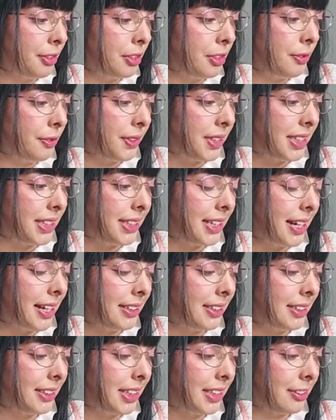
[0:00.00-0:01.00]
You've
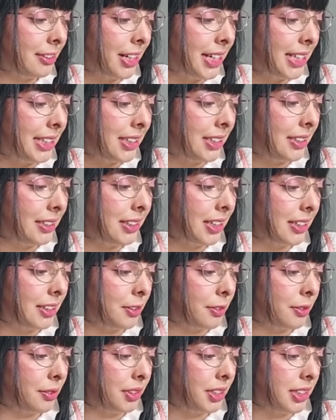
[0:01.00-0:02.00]
started a trend that
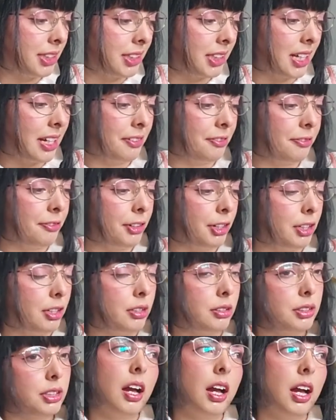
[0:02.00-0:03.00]
others have
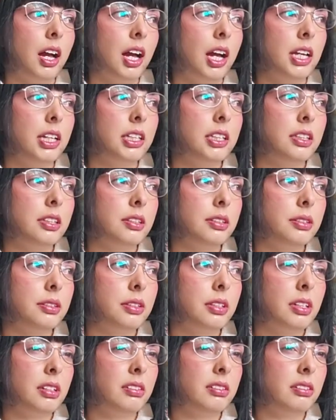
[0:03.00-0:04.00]
followed. I
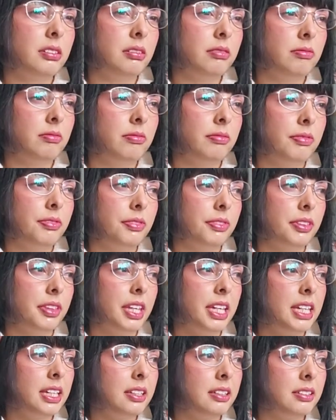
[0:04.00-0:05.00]
don't
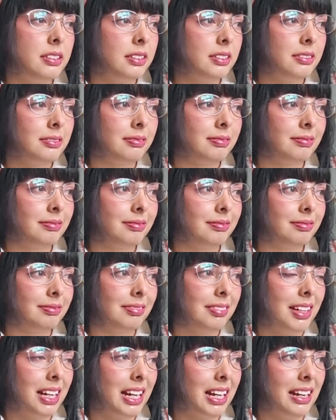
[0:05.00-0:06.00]
think
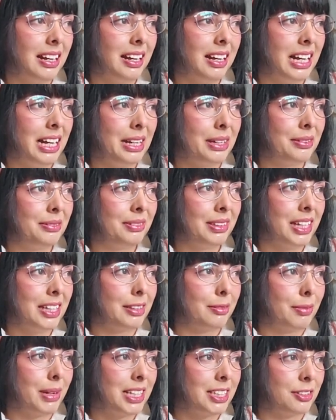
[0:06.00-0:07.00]
I'm
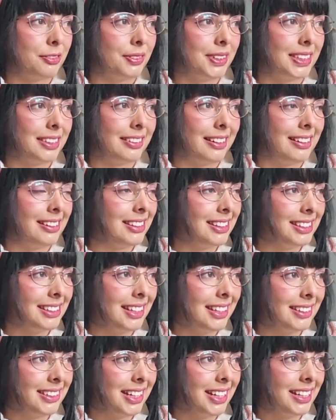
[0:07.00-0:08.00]
that much of a
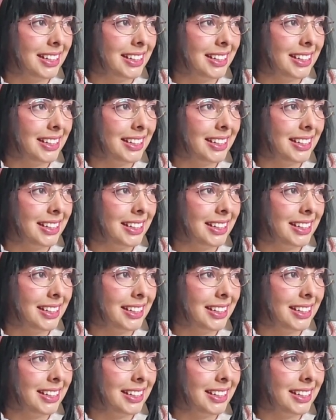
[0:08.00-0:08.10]
trendsetter.